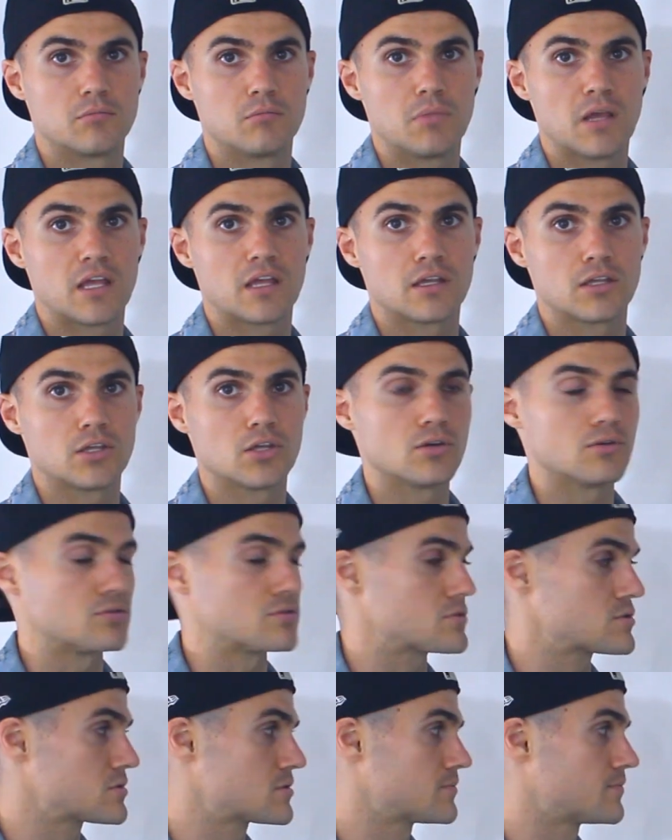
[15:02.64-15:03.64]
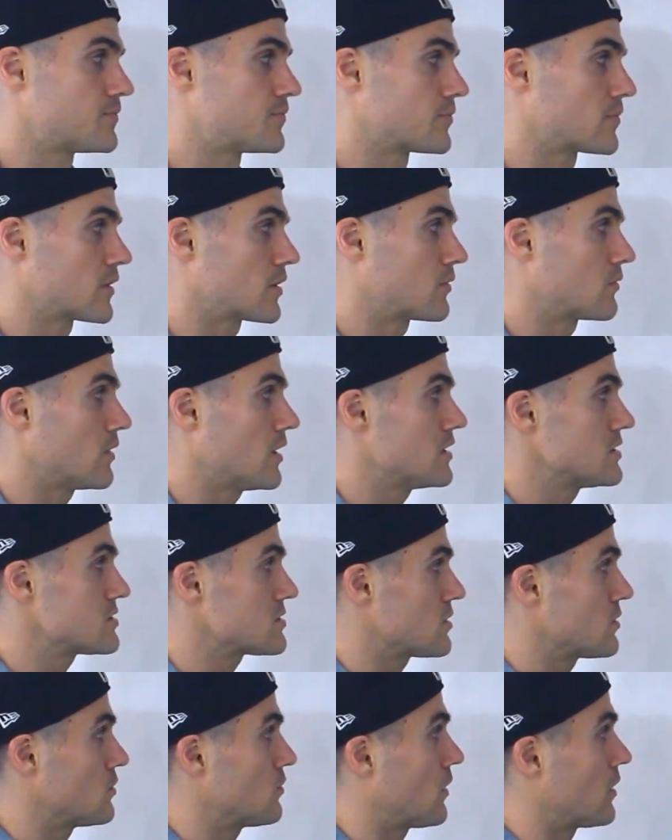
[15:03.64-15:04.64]
being used right?
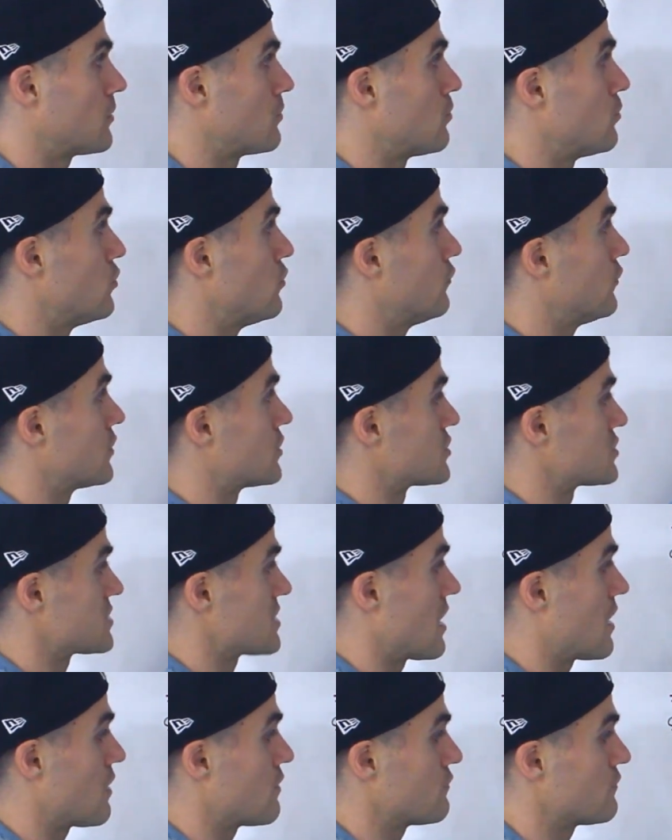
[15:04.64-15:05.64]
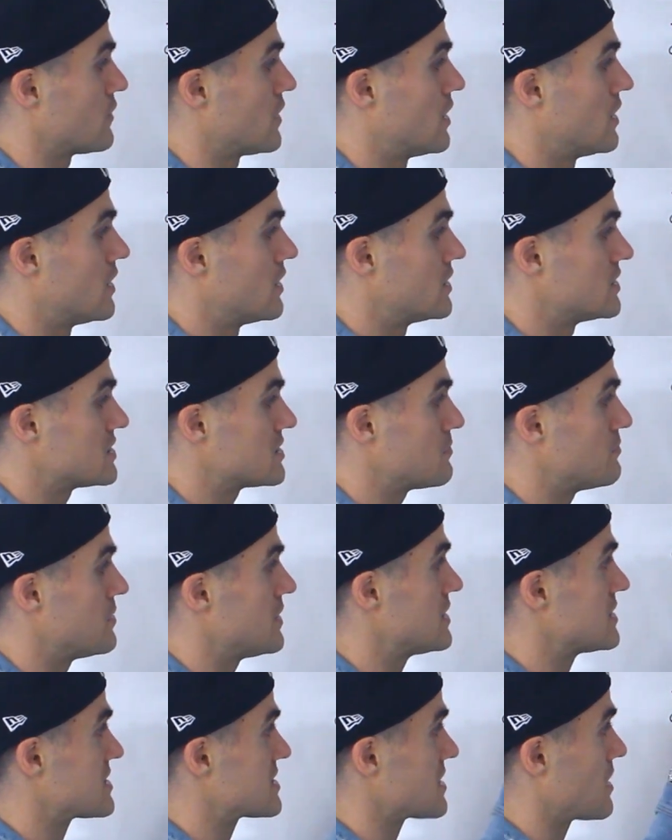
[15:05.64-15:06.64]
So you want to move yourself to
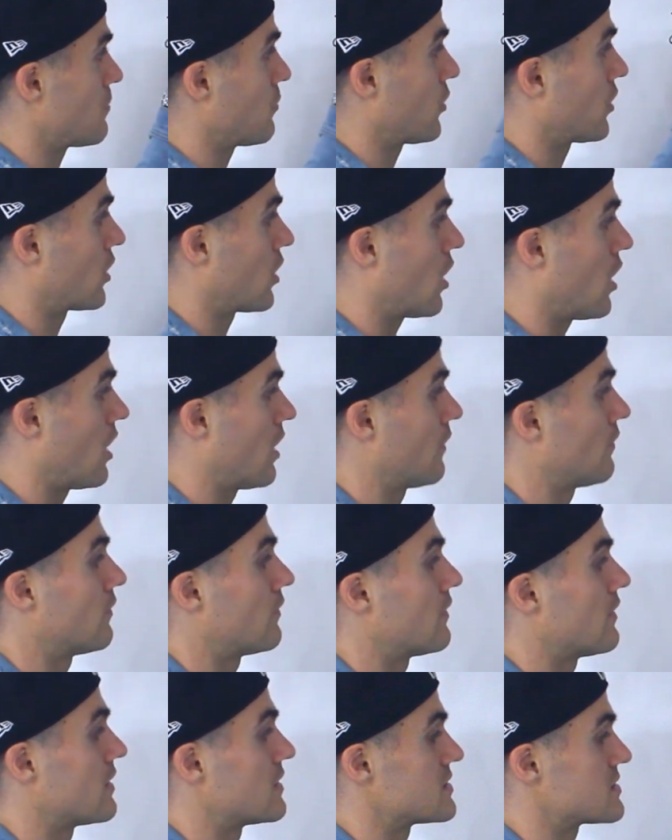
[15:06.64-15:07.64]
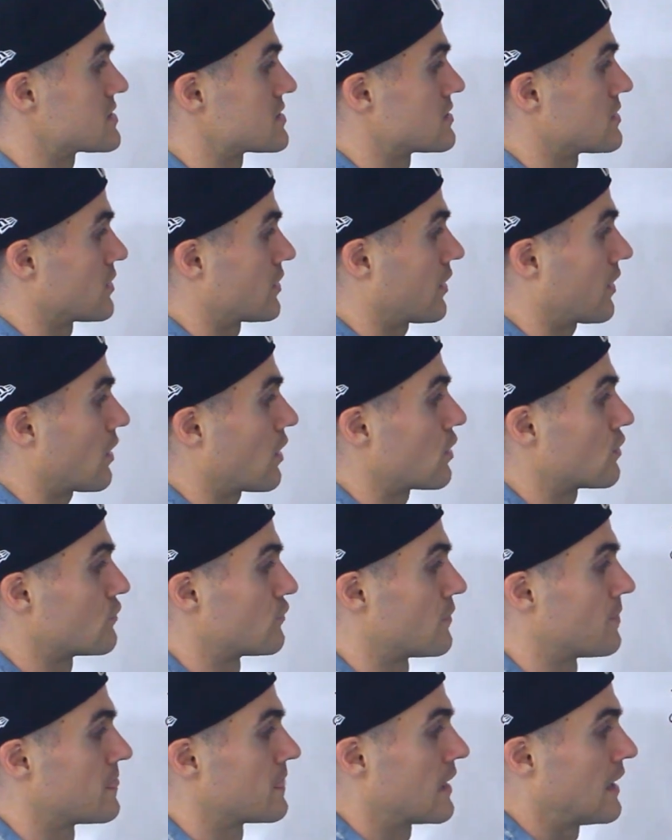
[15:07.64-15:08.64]
be somewhere on this
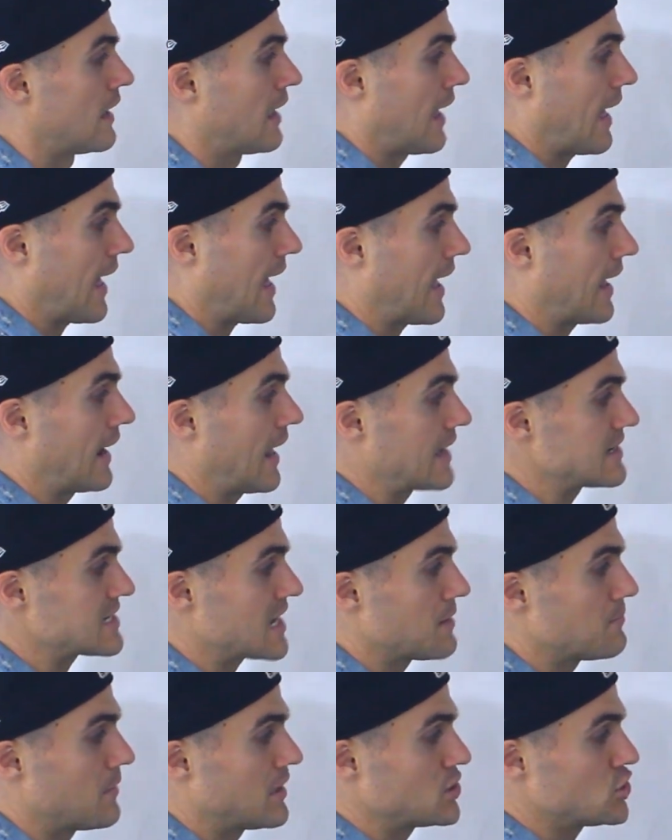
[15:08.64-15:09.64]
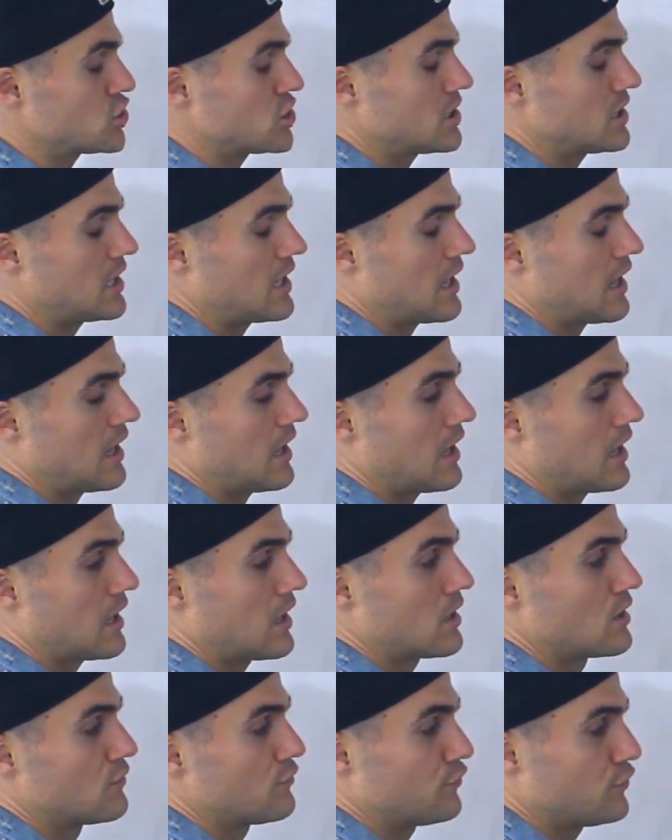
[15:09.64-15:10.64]
curve. And as I mentioned
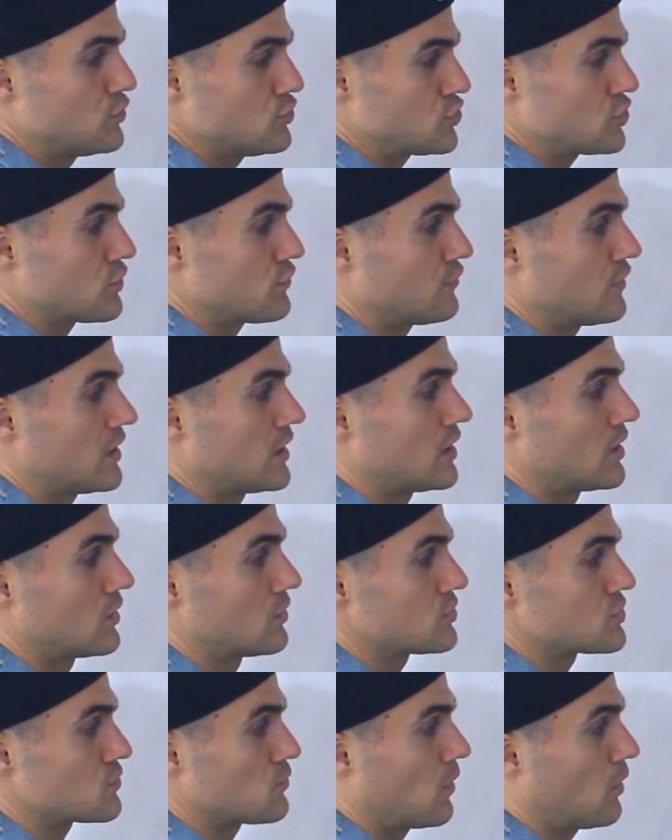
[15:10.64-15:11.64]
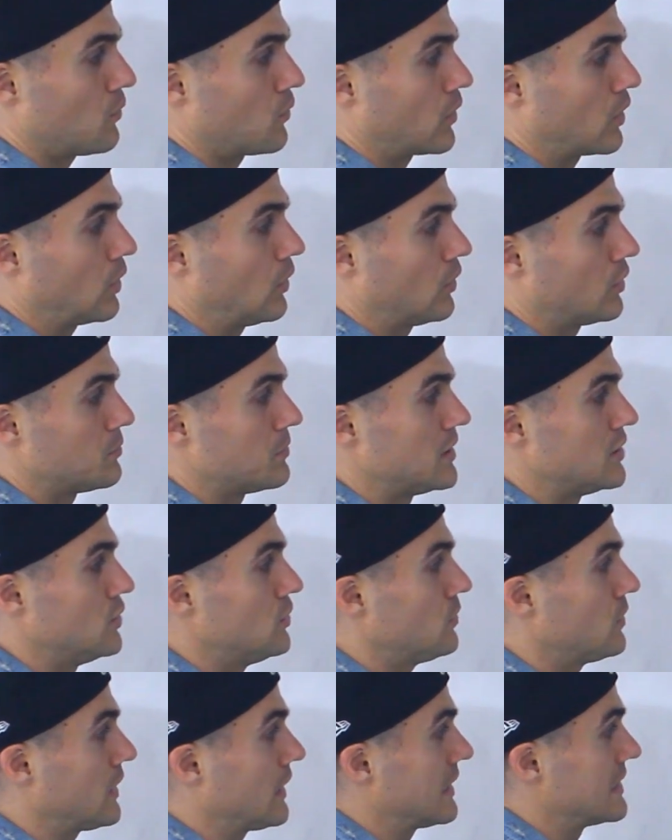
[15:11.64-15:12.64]
in future videos, what we're going to be
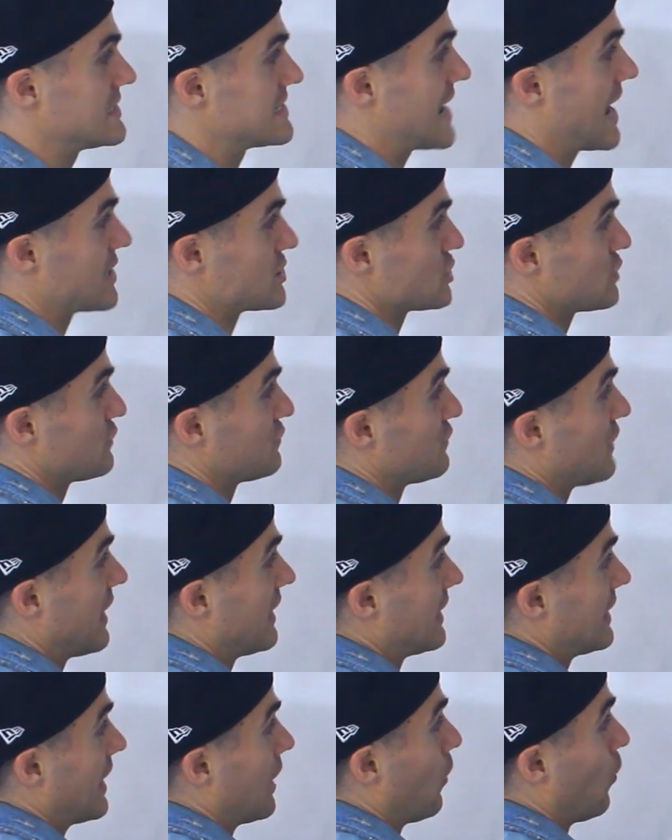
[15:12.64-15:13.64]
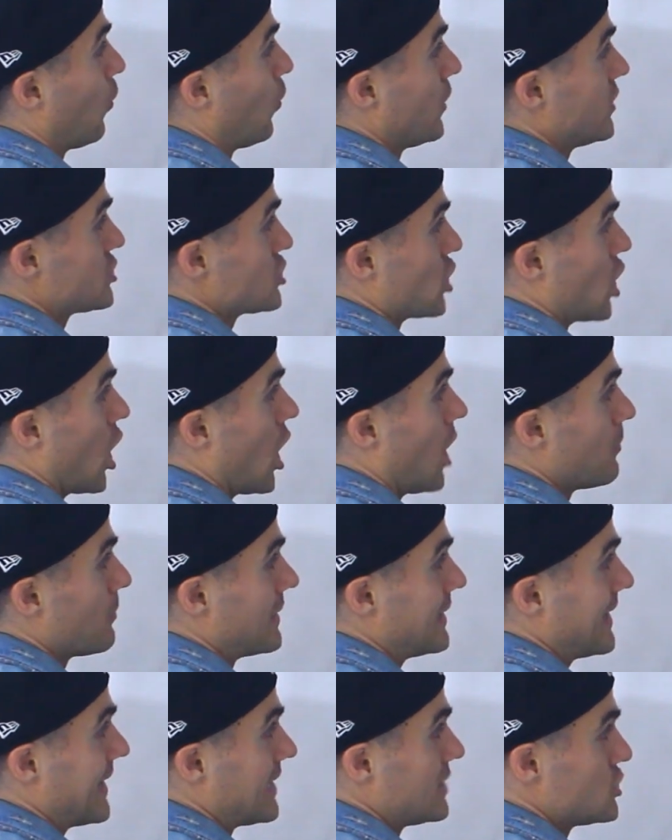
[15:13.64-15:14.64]
doing is actually finding out which
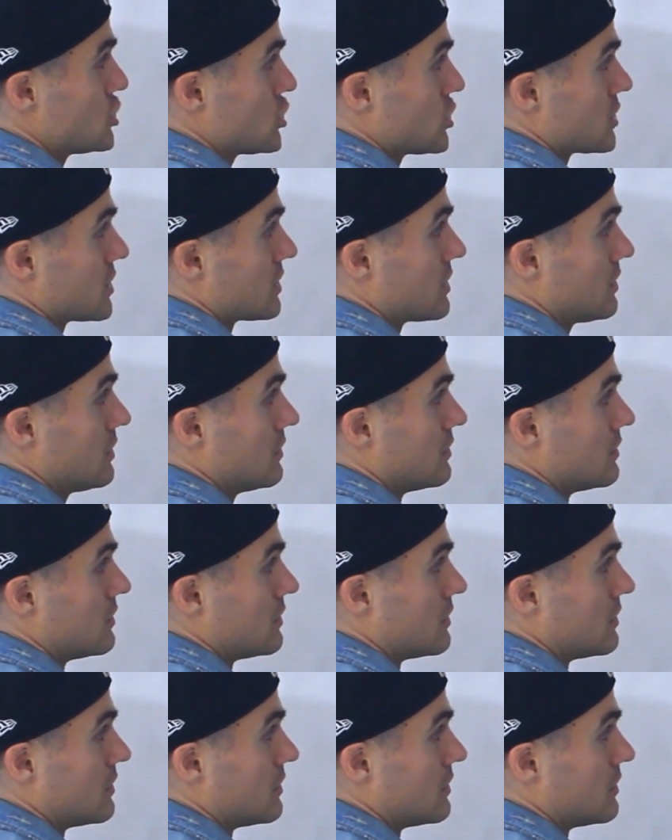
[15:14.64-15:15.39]
combination